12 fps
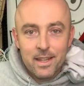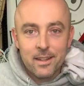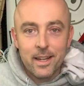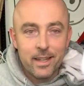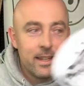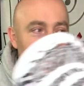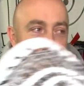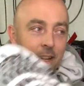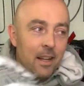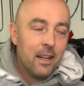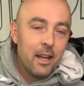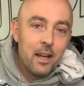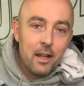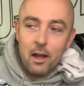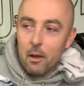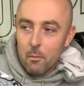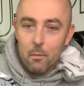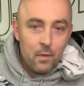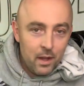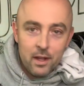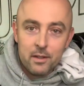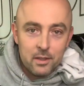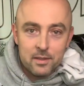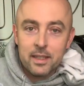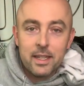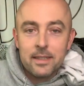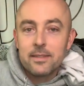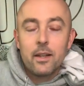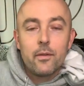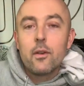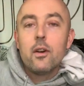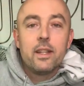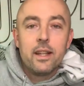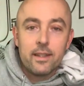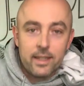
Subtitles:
Like, just like I say for all the other